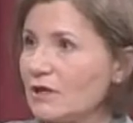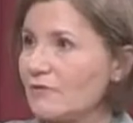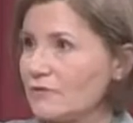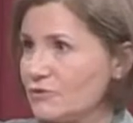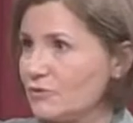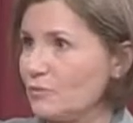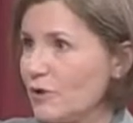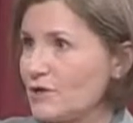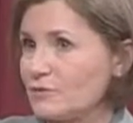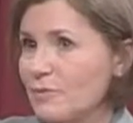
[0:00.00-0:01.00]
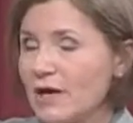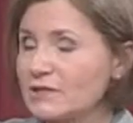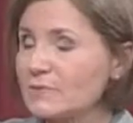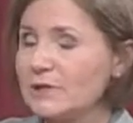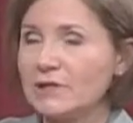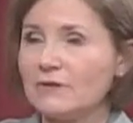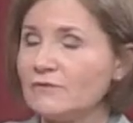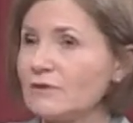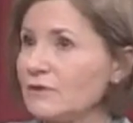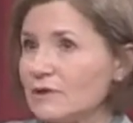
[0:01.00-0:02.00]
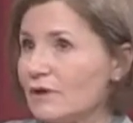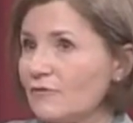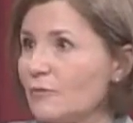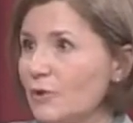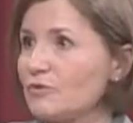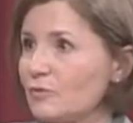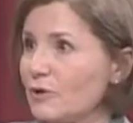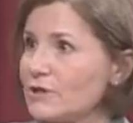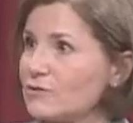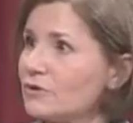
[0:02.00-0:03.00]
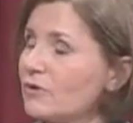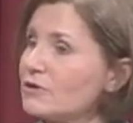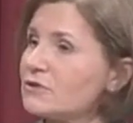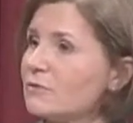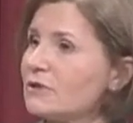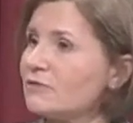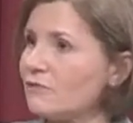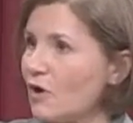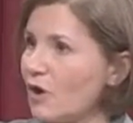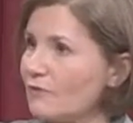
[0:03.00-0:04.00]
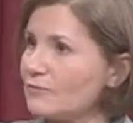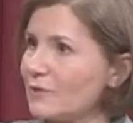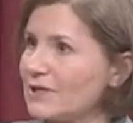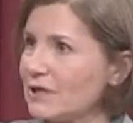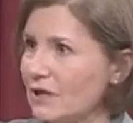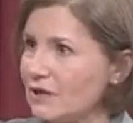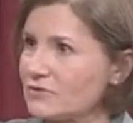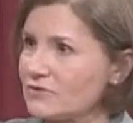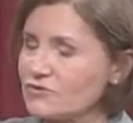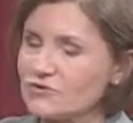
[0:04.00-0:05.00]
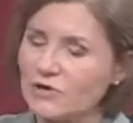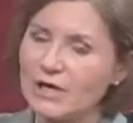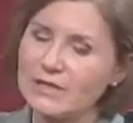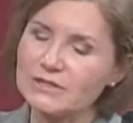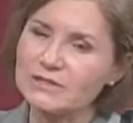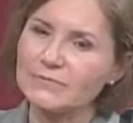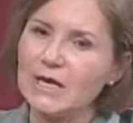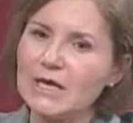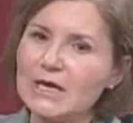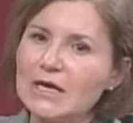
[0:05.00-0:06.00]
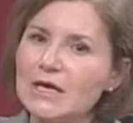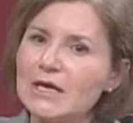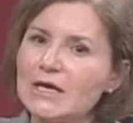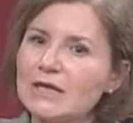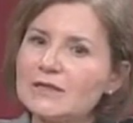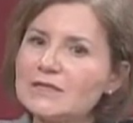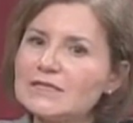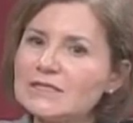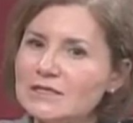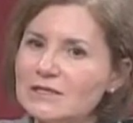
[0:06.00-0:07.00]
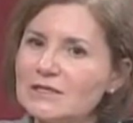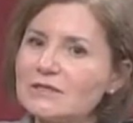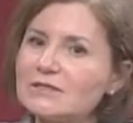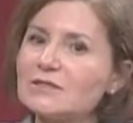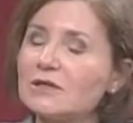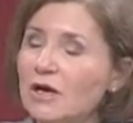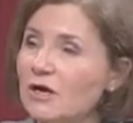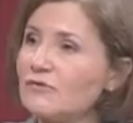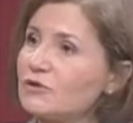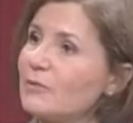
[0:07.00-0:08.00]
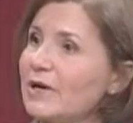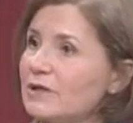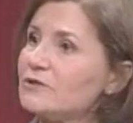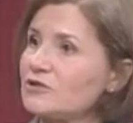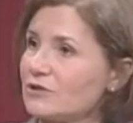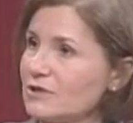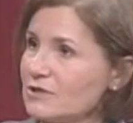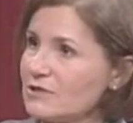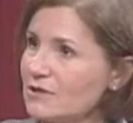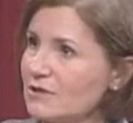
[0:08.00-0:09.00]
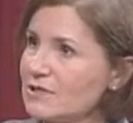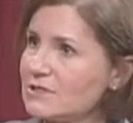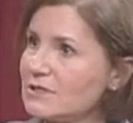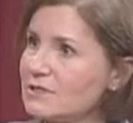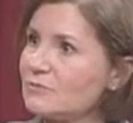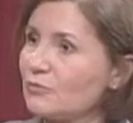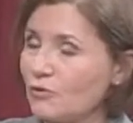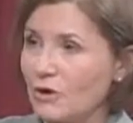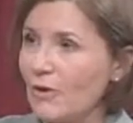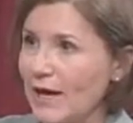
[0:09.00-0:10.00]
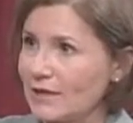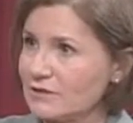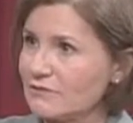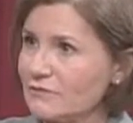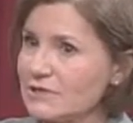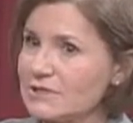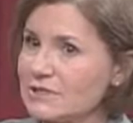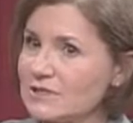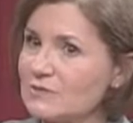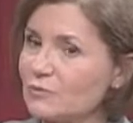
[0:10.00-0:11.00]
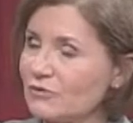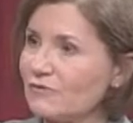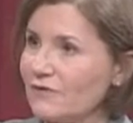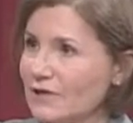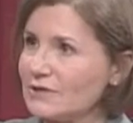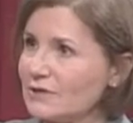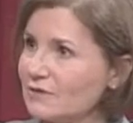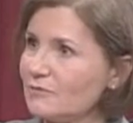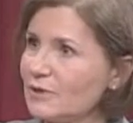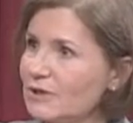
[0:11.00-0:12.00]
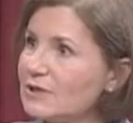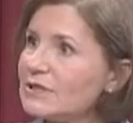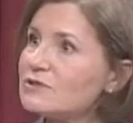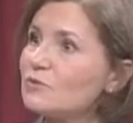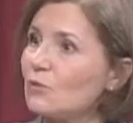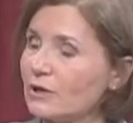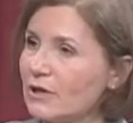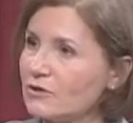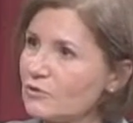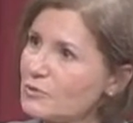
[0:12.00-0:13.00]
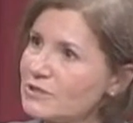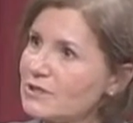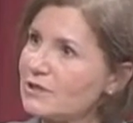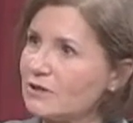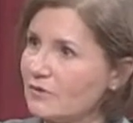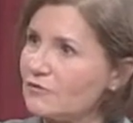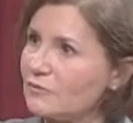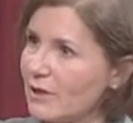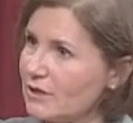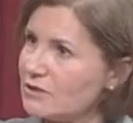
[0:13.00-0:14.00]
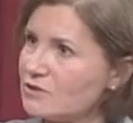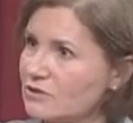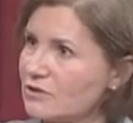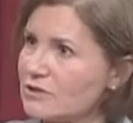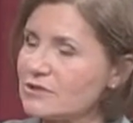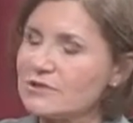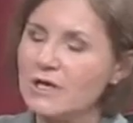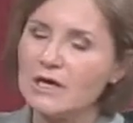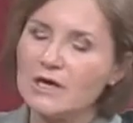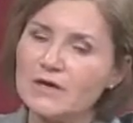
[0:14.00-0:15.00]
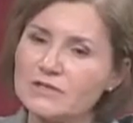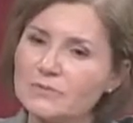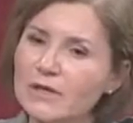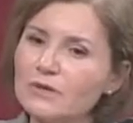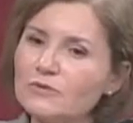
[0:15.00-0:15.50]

of the two breasts, or possibly even if both breasts are going to be involved when the cancer strikes. This is covered by insurance. This is proactive, this is preventative, but it is 100% covered by insurance. So many